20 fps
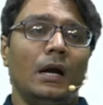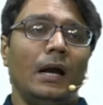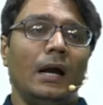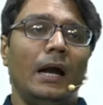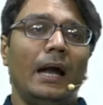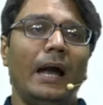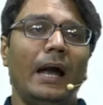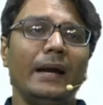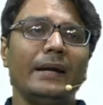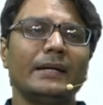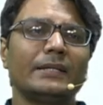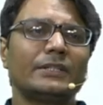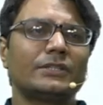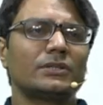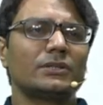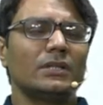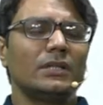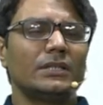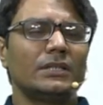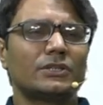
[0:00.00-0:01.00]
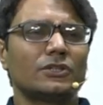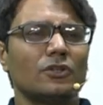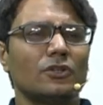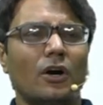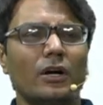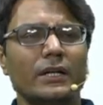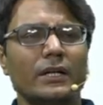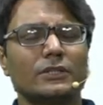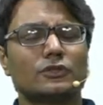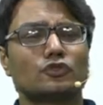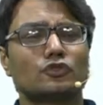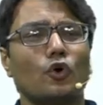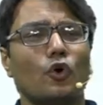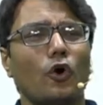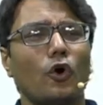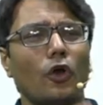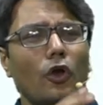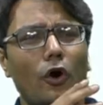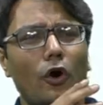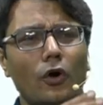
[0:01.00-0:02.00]
and it's not a so
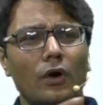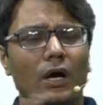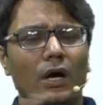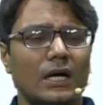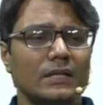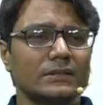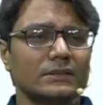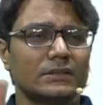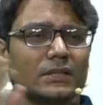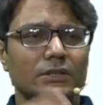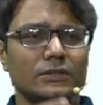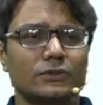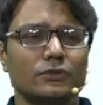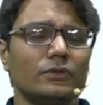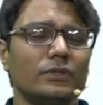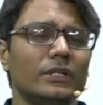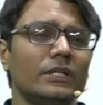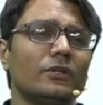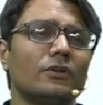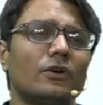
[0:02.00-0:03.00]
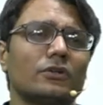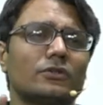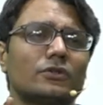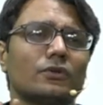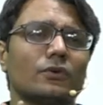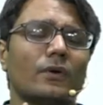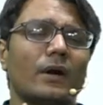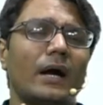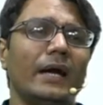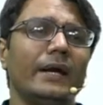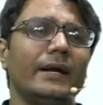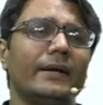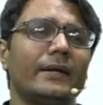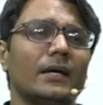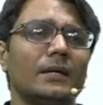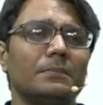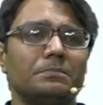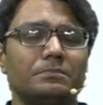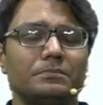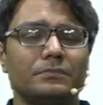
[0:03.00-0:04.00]
long answers. You need not to write
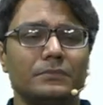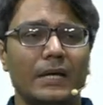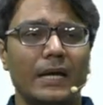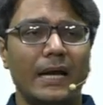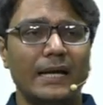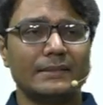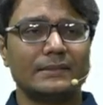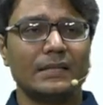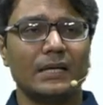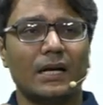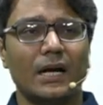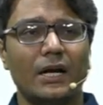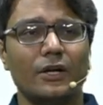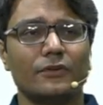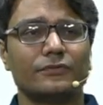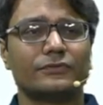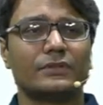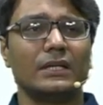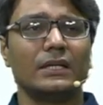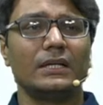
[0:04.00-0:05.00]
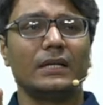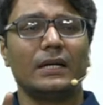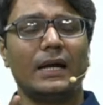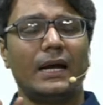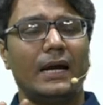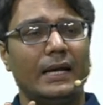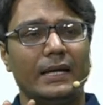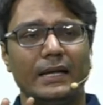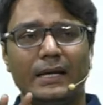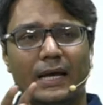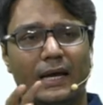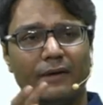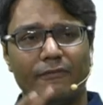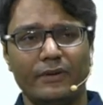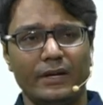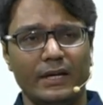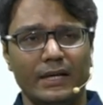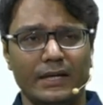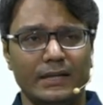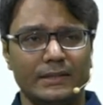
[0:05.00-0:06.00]
a essay kind of thing in
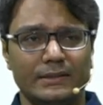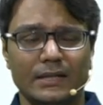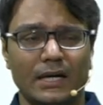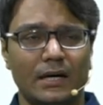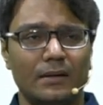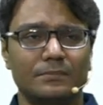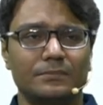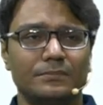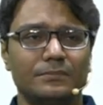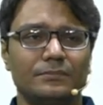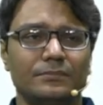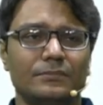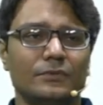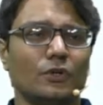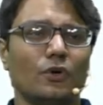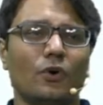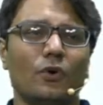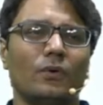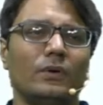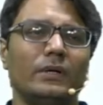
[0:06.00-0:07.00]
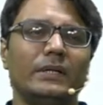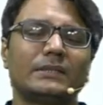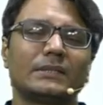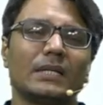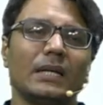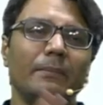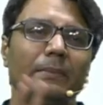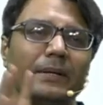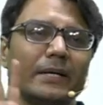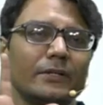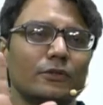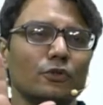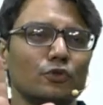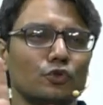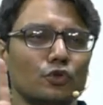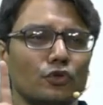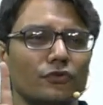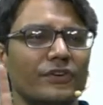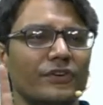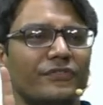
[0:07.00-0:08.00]
every exam. No, it's limited to
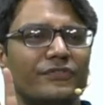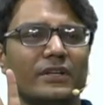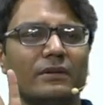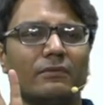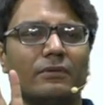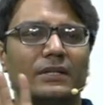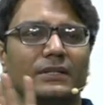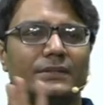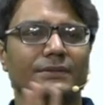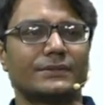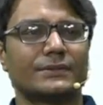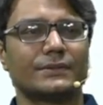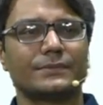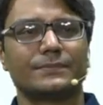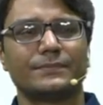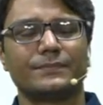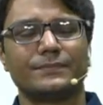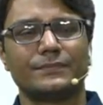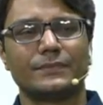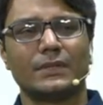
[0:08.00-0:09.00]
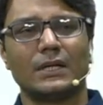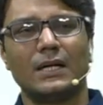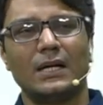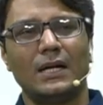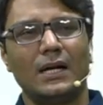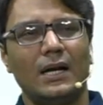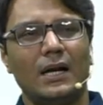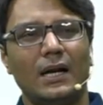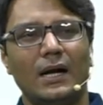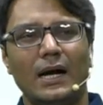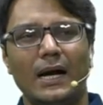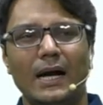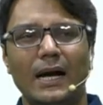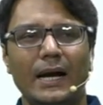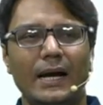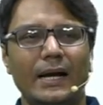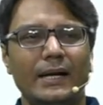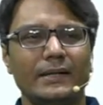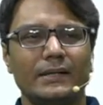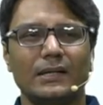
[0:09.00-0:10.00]
250 words.
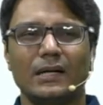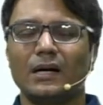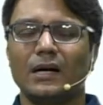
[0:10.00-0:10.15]
And